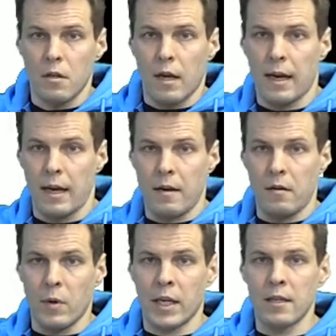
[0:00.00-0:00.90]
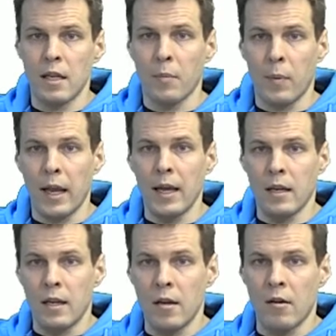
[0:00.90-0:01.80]
And we can see the plane
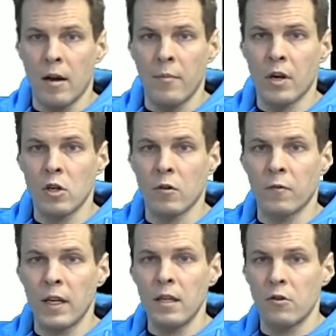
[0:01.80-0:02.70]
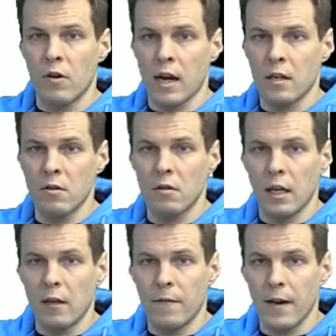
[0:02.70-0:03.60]
here, and because of the interaction, the
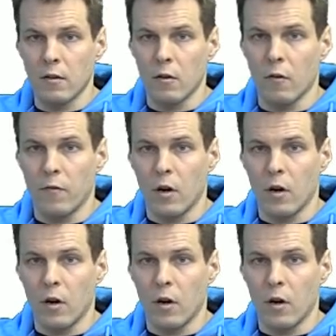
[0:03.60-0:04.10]
effect of